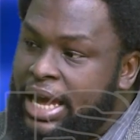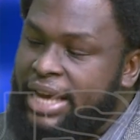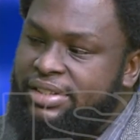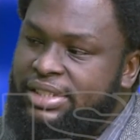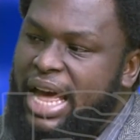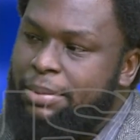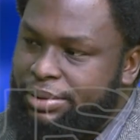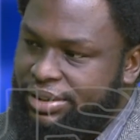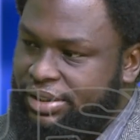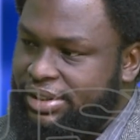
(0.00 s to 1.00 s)
has he
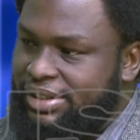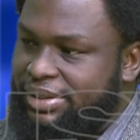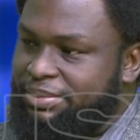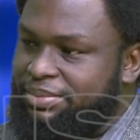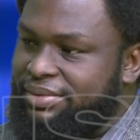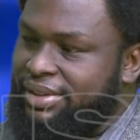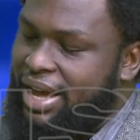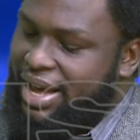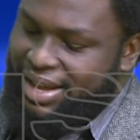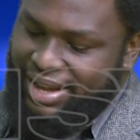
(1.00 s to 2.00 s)
officially left it behind?
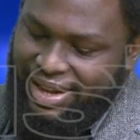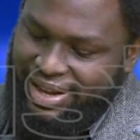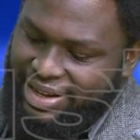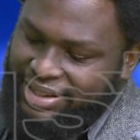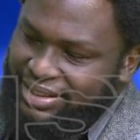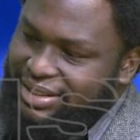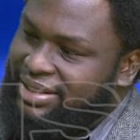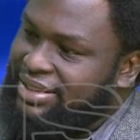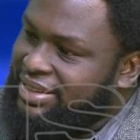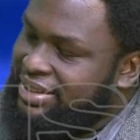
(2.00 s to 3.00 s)
Yes, officially he has.